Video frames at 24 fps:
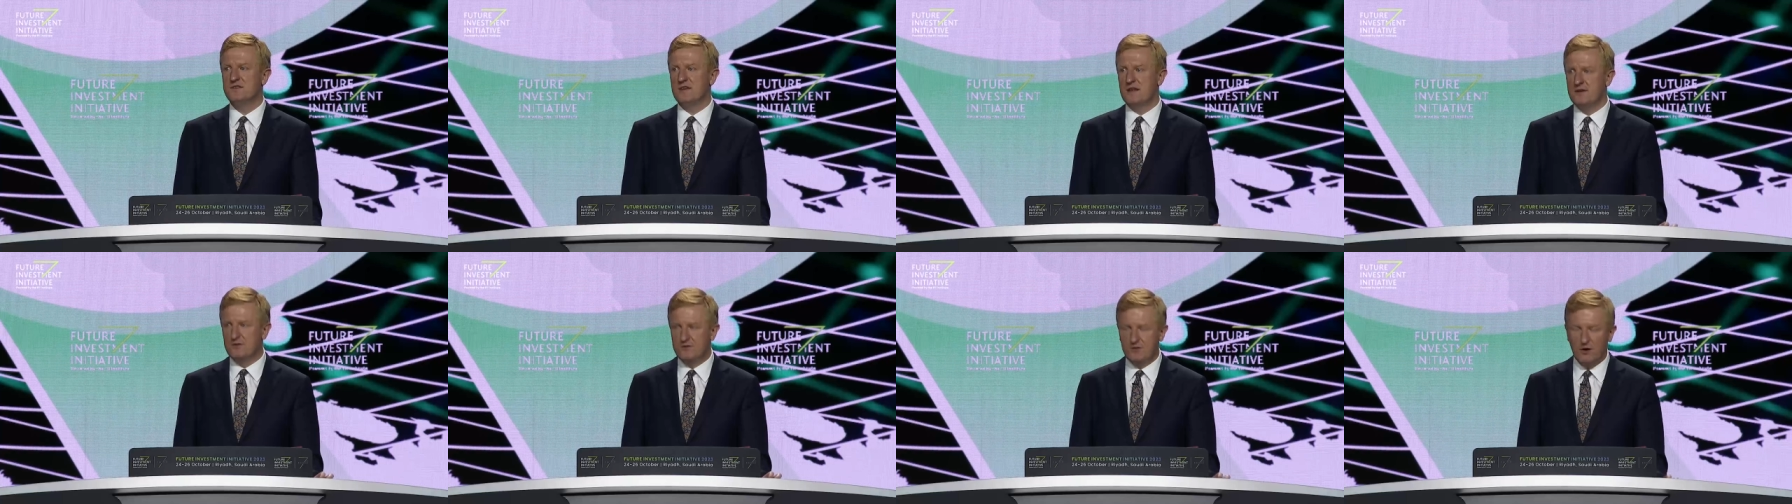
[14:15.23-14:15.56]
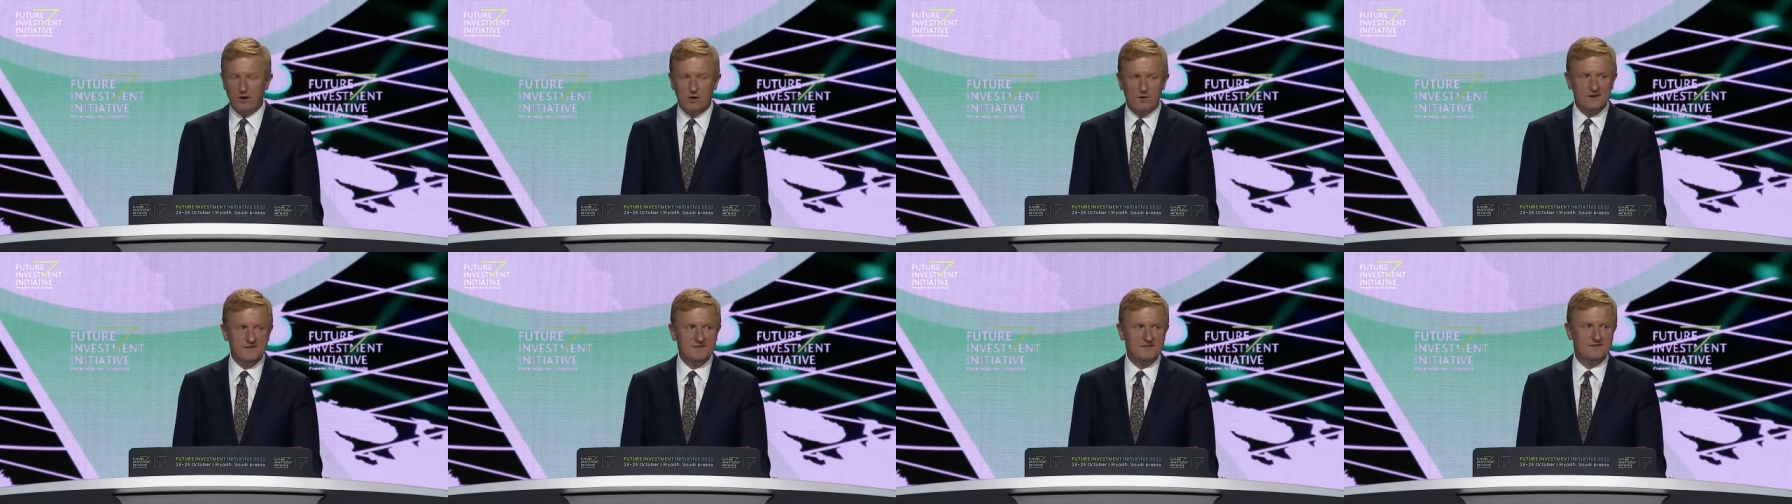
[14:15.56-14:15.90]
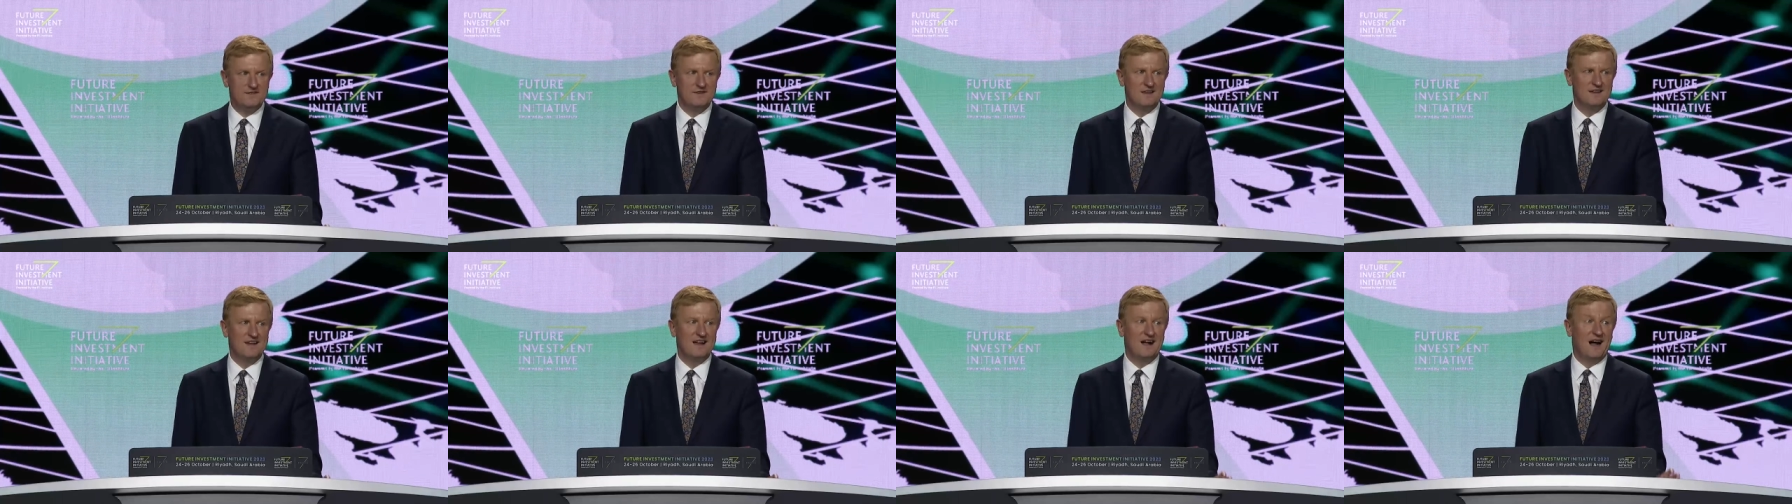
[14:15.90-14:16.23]
and
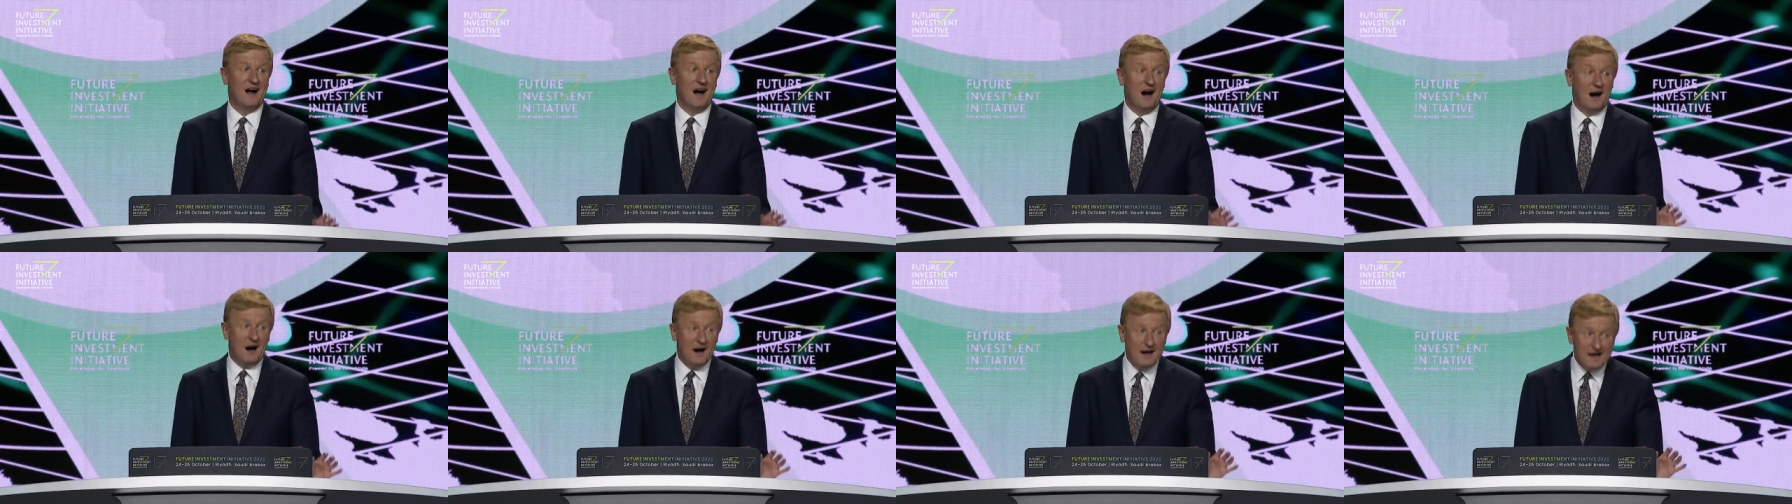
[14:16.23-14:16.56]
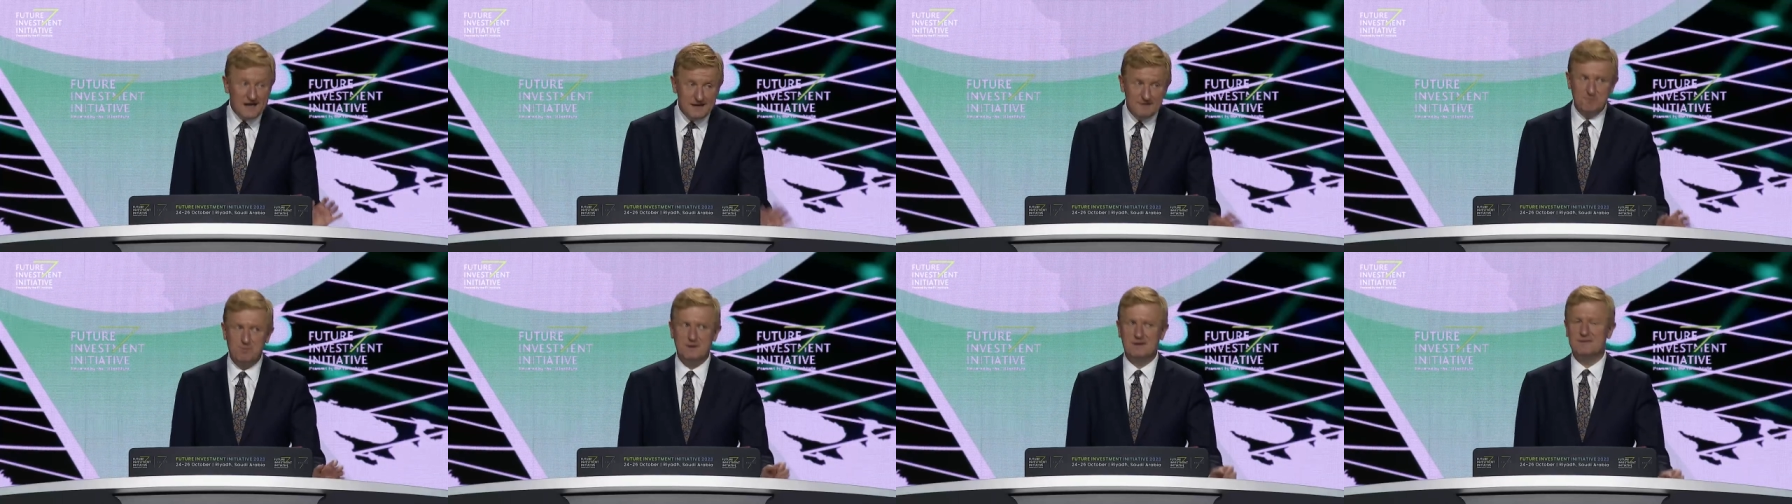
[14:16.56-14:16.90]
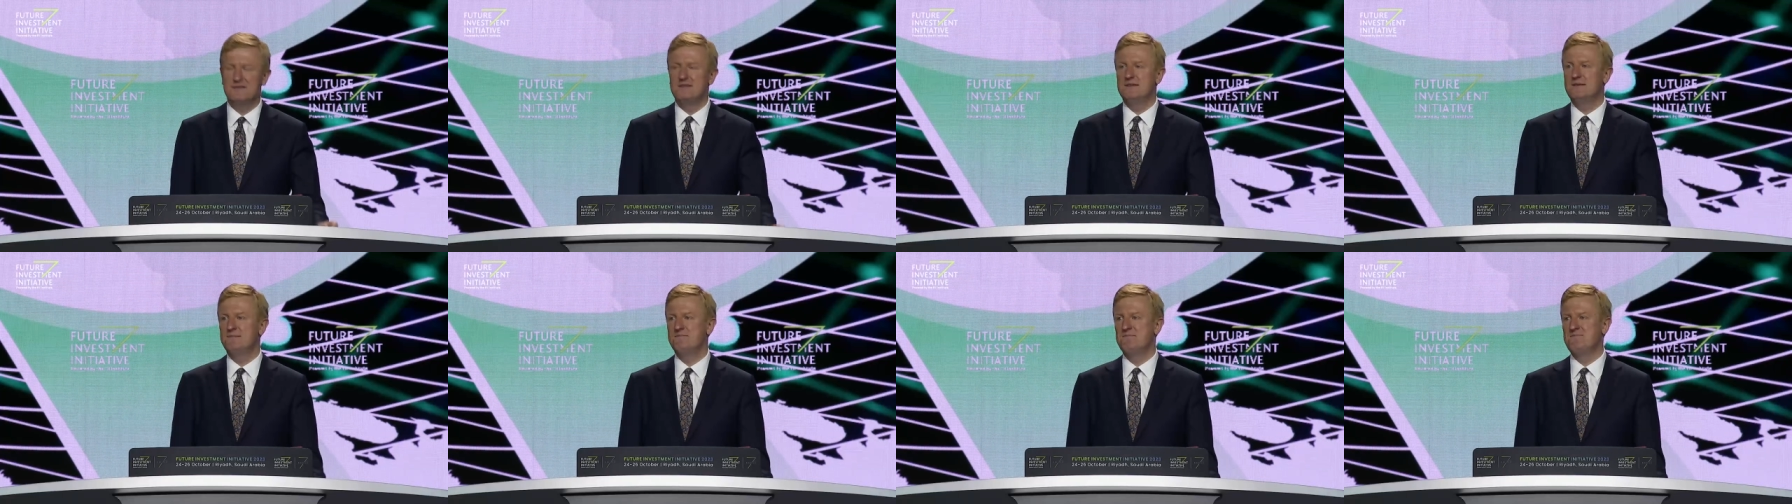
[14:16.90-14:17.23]
tourists are in
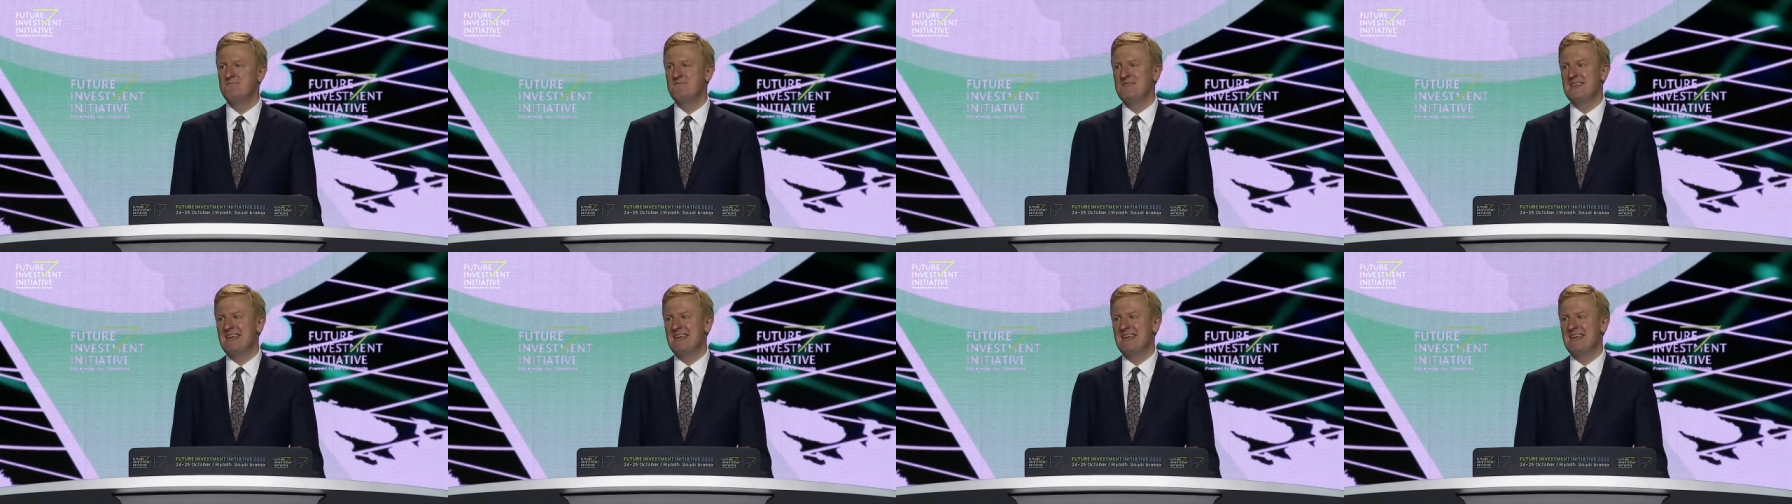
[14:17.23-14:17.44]
Britain,